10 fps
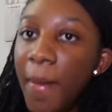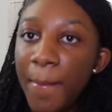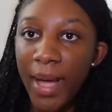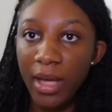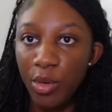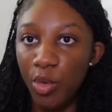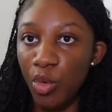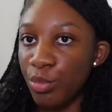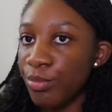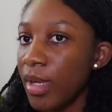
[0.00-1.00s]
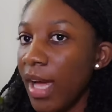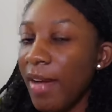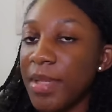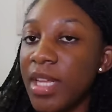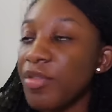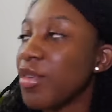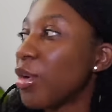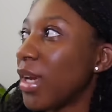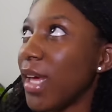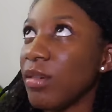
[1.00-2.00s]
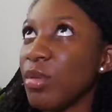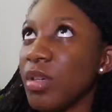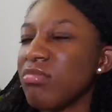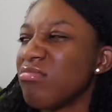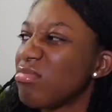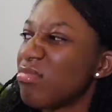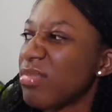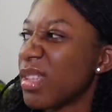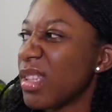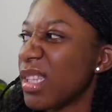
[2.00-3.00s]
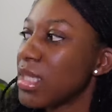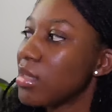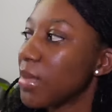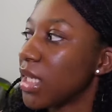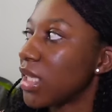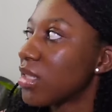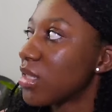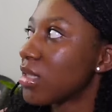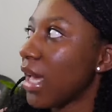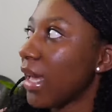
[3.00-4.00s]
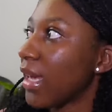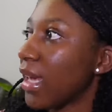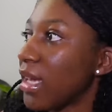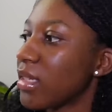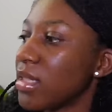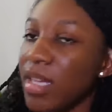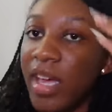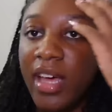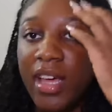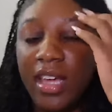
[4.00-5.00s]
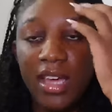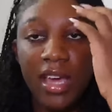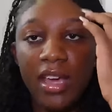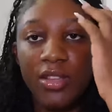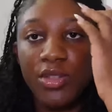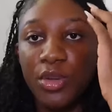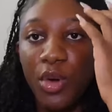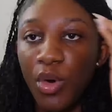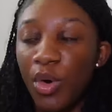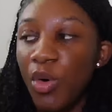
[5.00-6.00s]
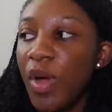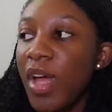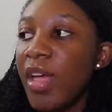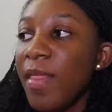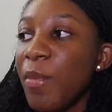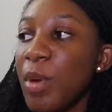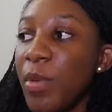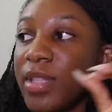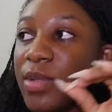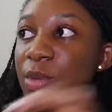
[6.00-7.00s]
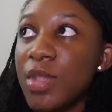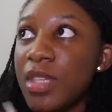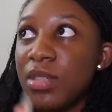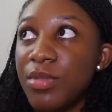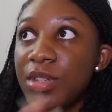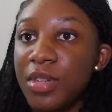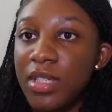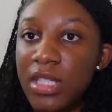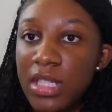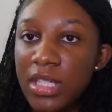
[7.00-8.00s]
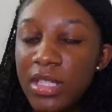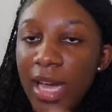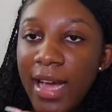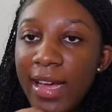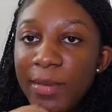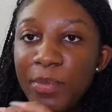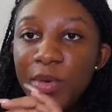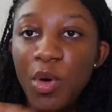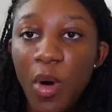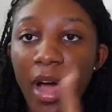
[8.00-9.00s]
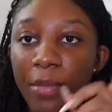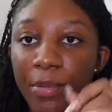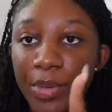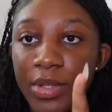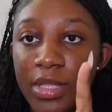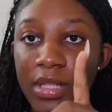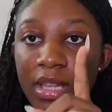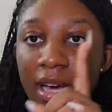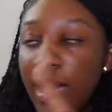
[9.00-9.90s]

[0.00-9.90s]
I'm back home. I've been here for like what 30 minutes, I guess. Yeah. So we went to this restaurant to eat i know i put the